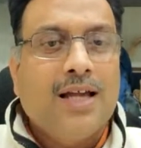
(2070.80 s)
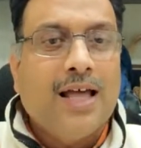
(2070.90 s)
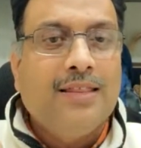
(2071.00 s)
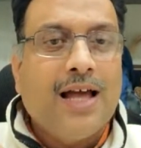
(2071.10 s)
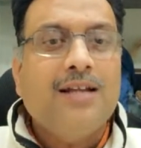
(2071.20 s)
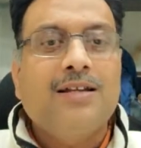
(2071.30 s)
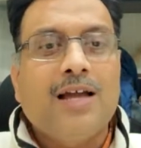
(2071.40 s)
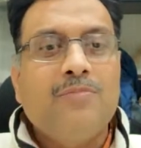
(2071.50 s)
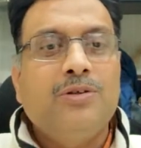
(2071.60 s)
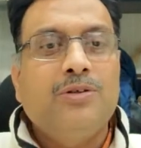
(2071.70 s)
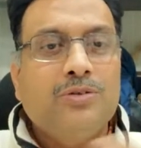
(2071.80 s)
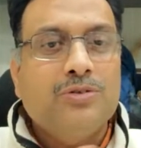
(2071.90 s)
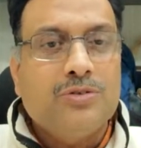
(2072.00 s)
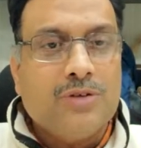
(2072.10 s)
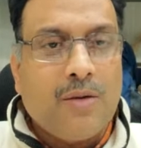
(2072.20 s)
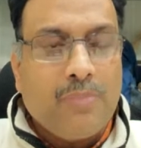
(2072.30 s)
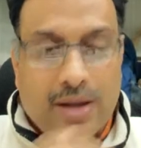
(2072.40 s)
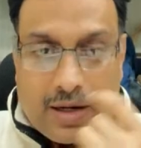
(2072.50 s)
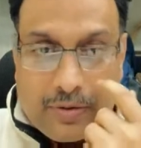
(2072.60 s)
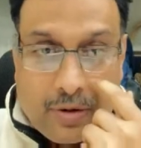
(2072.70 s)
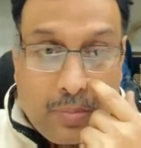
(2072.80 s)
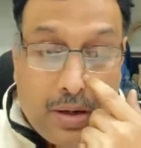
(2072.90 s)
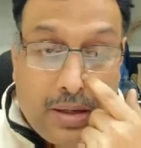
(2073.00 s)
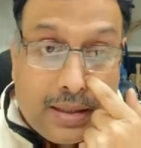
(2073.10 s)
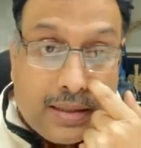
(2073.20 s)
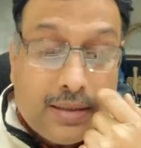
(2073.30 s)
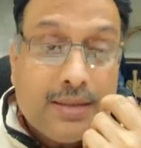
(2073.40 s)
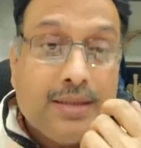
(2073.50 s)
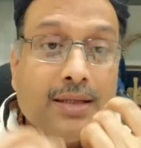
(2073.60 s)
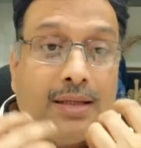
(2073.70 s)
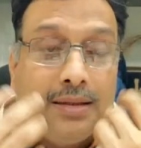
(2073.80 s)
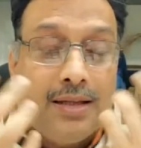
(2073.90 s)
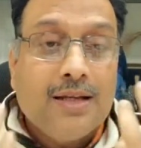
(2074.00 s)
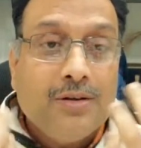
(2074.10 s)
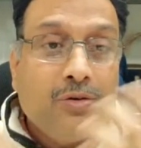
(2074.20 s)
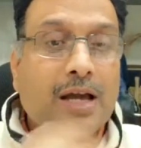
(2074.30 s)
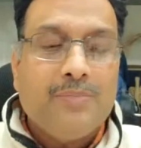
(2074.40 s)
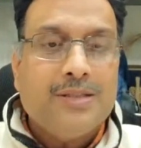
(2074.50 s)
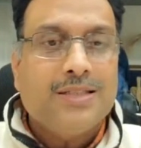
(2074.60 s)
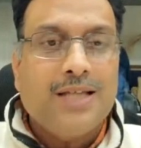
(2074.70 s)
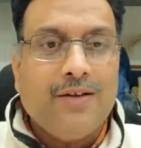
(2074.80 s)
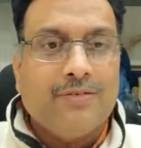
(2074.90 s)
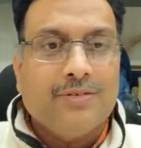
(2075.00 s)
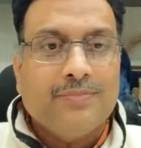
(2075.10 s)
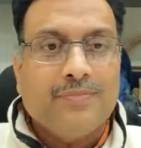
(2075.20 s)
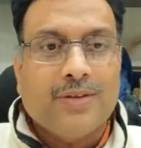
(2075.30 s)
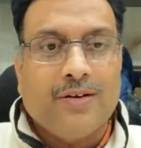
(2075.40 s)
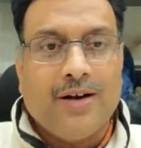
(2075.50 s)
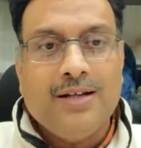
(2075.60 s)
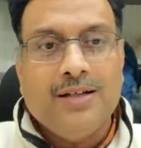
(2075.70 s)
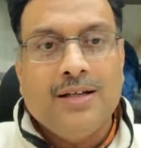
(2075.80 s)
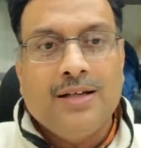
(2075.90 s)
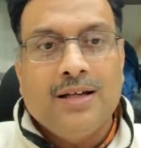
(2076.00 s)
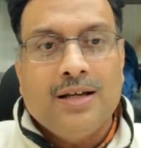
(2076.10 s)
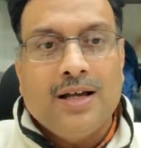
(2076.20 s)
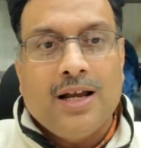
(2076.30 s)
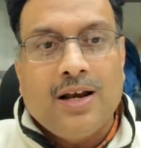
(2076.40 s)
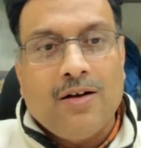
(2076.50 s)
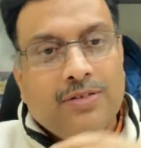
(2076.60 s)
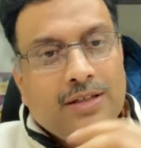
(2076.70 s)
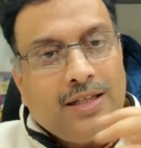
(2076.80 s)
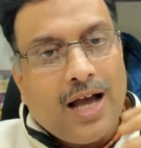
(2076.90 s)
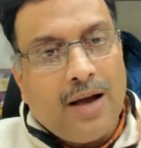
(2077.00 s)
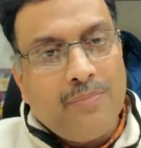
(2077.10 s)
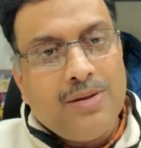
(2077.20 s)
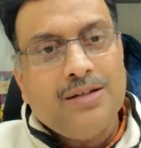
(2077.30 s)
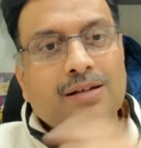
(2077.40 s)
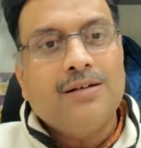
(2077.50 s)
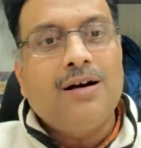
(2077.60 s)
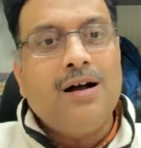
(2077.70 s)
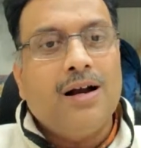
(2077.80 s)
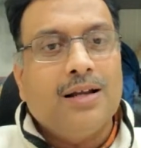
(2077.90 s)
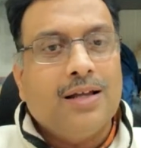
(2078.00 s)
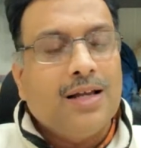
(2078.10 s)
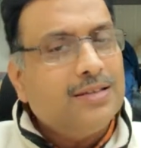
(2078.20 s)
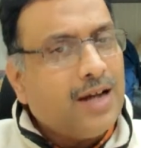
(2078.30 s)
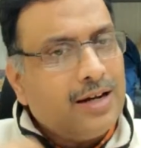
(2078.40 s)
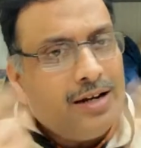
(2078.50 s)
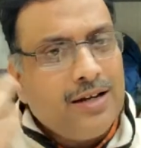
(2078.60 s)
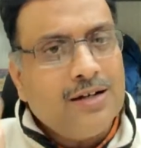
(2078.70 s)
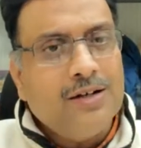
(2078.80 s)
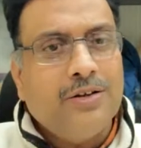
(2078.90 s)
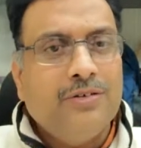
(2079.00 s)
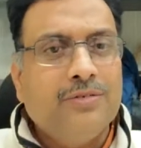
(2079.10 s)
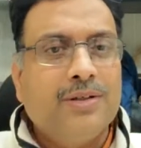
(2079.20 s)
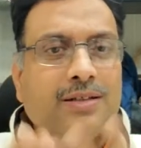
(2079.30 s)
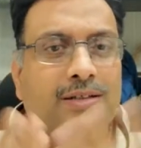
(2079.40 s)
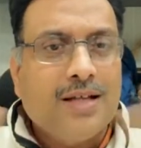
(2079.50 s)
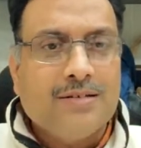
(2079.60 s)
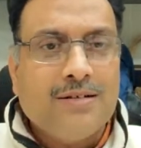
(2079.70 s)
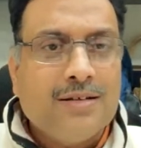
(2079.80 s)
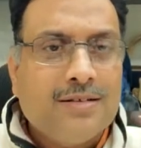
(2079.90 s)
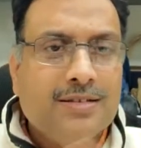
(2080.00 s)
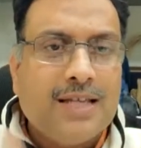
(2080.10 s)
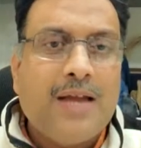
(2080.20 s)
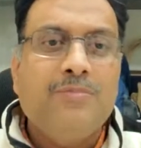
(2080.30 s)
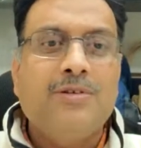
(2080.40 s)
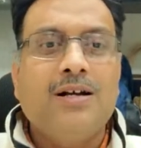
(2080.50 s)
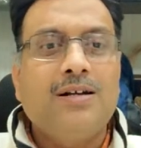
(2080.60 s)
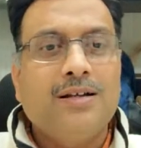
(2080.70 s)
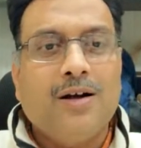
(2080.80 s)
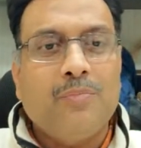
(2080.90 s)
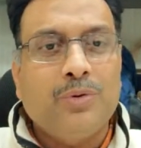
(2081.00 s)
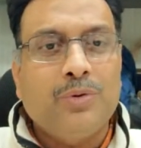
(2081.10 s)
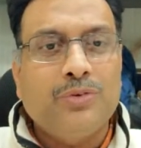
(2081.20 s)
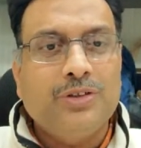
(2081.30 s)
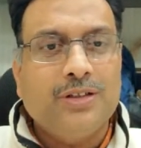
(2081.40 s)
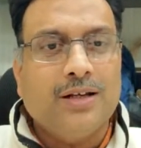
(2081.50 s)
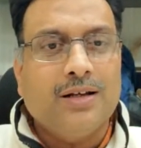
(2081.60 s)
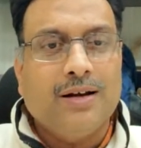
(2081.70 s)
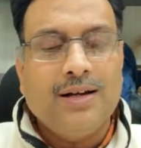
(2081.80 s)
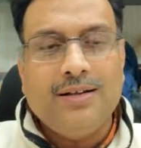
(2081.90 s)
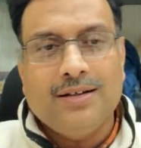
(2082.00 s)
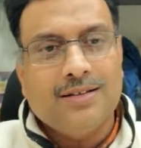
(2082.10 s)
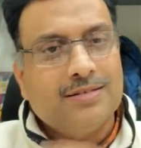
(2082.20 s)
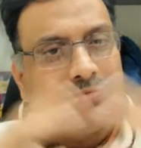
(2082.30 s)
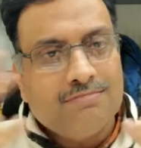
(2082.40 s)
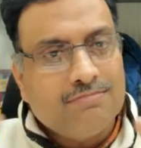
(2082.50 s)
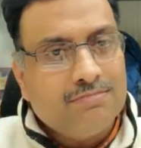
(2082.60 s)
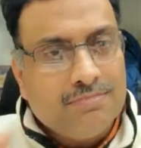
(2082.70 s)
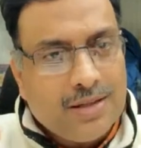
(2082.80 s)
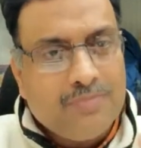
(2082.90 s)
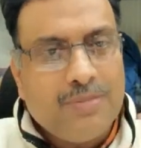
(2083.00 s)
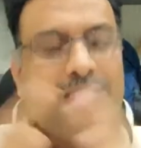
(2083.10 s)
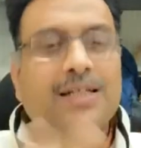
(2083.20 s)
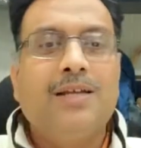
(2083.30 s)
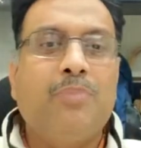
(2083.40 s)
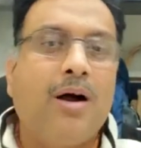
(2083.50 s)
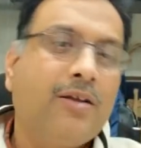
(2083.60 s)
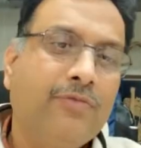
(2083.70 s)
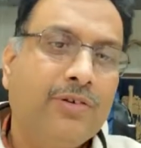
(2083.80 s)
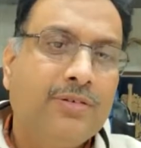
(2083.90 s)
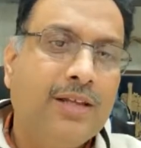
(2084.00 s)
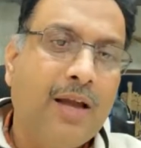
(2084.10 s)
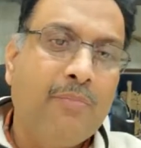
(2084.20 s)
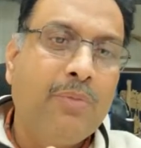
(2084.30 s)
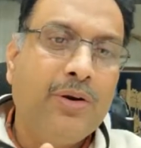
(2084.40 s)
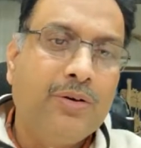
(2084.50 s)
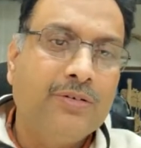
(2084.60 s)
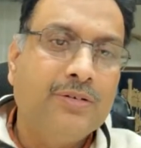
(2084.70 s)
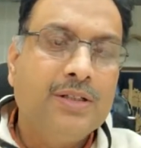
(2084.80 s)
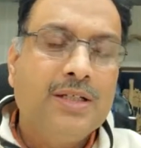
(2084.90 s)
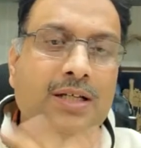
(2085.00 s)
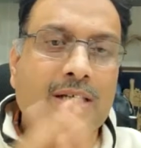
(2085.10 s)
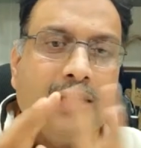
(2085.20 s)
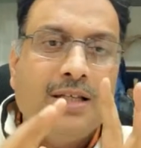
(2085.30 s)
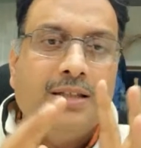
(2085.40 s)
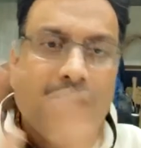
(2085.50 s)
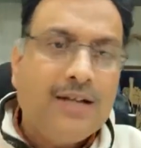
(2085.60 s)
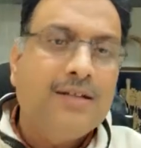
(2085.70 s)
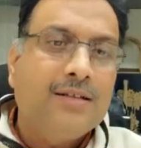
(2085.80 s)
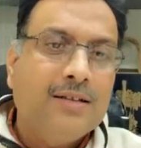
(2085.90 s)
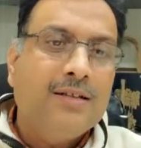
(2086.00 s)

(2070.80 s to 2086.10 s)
and that can be used to apply on your body, then you can be saved, right? Now, the umbilical cord is identical to you because it has got the same genetic composition, right? It is basically part of the embryo that